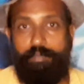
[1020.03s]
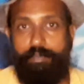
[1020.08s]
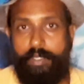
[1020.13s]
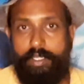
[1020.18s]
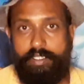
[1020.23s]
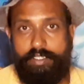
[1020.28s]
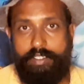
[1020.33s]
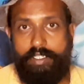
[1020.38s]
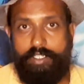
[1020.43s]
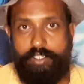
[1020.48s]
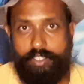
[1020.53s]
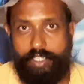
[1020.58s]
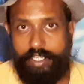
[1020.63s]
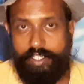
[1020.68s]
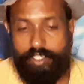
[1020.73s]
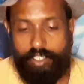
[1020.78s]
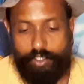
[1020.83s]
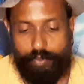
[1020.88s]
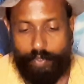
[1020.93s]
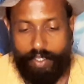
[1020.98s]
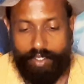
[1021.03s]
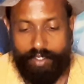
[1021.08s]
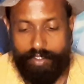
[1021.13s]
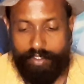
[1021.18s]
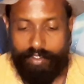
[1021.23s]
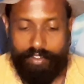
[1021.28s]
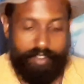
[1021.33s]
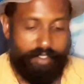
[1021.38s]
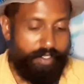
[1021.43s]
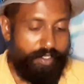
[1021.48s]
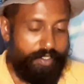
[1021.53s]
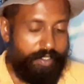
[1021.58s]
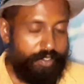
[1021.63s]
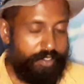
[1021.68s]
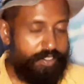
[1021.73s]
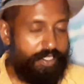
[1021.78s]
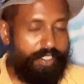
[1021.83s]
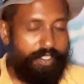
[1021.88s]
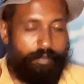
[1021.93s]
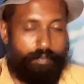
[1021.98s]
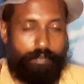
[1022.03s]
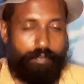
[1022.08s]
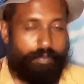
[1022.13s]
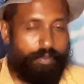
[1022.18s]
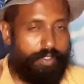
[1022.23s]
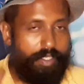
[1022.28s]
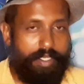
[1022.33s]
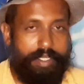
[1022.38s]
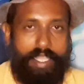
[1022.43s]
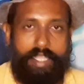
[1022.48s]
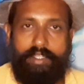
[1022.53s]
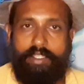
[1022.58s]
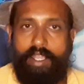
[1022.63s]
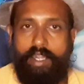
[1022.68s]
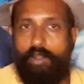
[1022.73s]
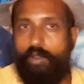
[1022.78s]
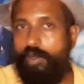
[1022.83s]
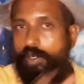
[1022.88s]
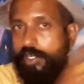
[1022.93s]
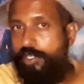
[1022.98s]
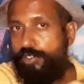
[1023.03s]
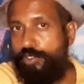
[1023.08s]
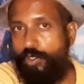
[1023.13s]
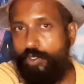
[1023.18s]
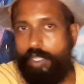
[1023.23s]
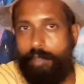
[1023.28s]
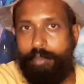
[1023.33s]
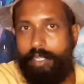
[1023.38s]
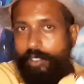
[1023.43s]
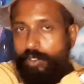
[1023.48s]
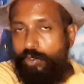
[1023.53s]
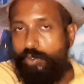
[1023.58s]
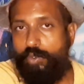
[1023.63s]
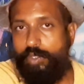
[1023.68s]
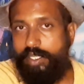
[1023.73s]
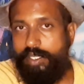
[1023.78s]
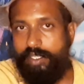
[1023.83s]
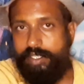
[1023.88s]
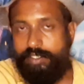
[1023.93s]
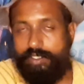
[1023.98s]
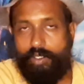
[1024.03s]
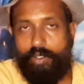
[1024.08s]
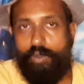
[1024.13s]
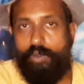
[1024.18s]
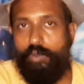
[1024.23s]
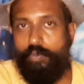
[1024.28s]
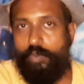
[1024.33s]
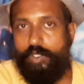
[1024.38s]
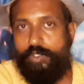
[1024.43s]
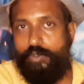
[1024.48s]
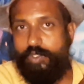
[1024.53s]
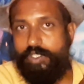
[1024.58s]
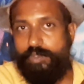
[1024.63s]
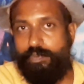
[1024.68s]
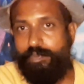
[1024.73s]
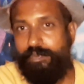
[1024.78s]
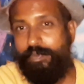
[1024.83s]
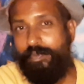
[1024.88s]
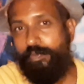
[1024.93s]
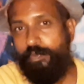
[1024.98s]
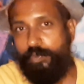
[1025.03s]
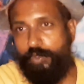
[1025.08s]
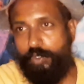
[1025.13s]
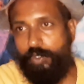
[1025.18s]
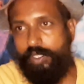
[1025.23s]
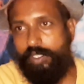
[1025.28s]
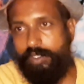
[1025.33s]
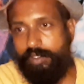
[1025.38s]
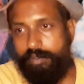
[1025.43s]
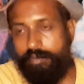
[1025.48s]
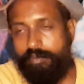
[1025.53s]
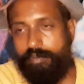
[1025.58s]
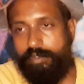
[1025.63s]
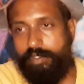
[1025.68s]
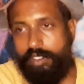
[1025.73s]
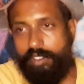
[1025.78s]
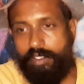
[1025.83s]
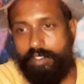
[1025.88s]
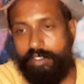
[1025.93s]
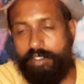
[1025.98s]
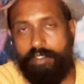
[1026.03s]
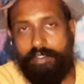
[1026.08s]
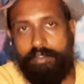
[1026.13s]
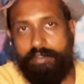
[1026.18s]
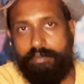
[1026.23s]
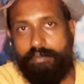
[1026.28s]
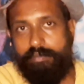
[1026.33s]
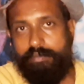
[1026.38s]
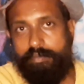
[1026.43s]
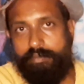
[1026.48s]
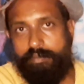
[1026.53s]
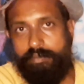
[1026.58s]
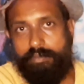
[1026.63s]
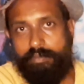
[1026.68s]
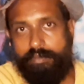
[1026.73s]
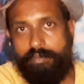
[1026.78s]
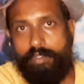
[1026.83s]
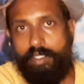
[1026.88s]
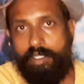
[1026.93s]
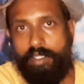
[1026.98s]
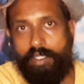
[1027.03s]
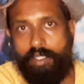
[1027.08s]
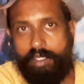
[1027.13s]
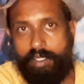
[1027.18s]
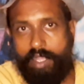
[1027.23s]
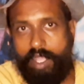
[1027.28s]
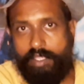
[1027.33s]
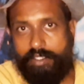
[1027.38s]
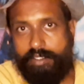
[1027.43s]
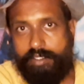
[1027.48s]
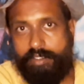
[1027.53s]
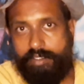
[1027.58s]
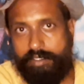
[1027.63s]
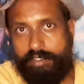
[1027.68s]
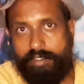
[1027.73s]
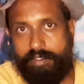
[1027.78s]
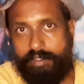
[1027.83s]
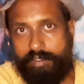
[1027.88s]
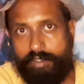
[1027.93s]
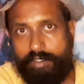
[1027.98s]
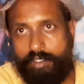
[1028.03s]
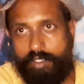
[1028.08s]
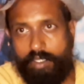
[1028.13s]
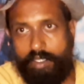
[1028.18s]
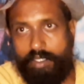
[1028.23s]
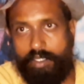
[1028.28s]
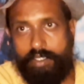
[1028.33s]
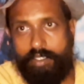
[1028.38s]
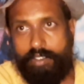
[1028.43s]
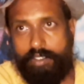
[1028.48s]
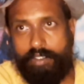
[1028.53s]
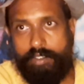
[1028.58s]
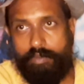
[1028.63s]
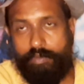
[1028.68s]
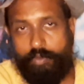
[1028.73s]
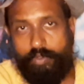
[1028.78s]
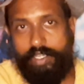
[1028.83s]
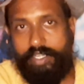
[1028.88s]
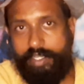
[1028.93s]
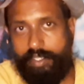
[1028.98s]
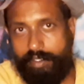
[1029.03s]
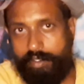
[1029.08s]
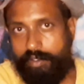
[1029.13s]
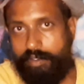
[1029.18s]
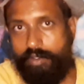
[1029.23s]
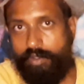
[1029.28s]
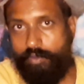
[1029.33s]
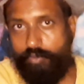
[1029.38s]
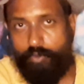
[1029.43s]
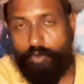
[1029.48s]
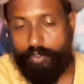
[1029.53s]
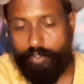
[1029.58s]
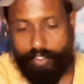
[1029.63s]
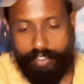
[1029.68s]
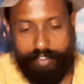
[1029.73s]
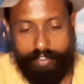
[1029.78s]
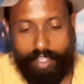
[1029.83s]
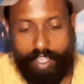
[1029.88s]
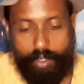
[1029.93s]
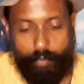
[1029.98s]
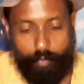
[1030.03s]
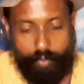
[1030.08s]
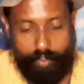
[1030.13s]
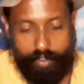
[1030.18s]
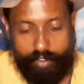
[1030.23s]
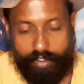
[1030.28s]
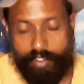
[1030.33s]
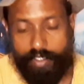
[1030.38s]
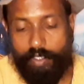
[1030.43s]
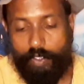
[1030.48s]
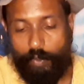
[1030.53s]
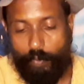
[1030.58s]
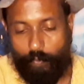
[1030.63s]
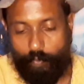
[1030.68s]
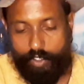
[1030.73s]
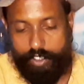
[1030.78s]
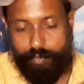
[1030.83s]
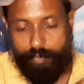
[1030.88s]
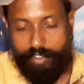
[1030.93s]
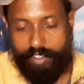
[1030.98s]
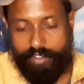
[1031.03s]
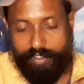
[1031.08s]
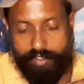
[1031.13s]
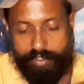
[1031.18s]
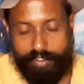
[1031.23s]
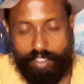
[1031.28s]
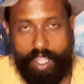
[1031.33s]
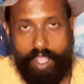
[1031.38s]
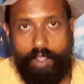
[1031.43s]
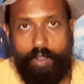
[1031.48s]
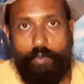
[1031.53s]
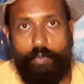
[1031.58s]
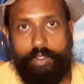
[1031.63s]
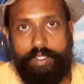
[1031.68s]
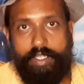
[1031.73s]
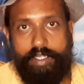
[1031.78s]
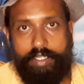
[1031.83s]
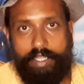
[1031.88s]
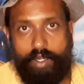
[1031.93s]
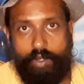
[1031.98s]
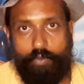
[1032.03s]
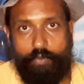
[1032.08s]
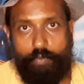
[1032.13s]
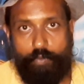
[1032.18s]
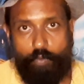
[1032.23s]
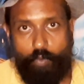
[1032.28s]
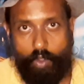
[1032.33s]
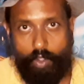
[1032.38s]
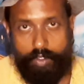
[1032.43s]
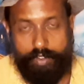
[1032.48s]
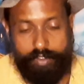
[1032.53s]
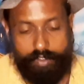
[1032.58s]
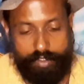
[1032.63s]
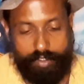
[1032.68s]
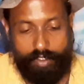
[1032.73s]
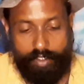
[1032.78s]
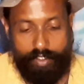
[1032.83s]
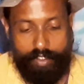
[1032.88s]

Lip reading: personal change as well. See, the Death card already showed up like 2 readings ago, which was during the last reading for the entire world. Which means now with the Ten of Wands,